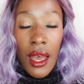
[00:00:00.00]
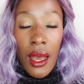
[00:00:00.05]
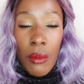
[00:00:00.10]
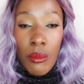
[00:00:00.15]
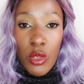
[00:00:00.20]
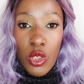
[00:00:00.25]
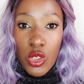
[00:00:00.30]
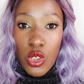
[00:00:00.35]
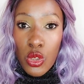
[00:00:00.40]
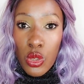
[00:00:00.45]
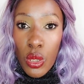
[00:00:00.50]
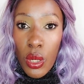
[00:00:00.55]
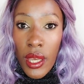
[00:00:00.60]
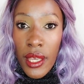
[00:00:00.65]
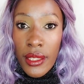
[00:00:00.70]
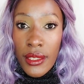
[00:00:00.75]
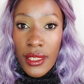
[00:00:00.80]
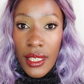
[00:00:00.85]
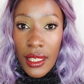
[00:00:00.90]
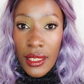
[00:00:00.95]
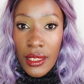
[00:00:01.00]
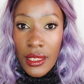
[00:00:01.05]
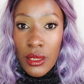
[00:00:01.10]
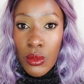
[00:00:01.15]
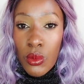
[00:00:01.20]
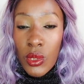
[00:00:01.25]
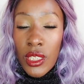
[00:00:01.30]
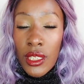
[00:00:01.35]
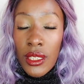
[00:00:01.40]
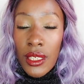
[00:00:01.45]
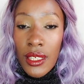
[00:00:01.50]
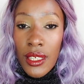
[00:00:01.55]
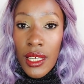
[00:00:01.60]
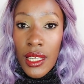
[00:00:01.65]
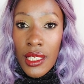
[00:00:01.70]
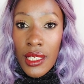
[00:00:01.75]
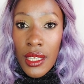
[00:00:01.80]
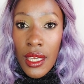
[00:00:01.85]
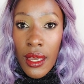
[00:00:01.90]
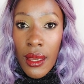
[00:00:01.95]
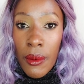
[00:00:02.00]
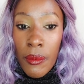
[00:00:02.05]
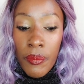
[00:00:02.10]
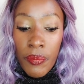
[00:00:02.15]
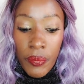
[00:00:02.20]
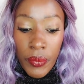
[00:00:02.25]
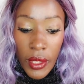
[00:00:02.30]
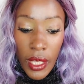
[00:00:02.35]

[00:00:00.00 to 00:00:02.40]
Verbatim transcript: I'm not sure exactly when the Garnier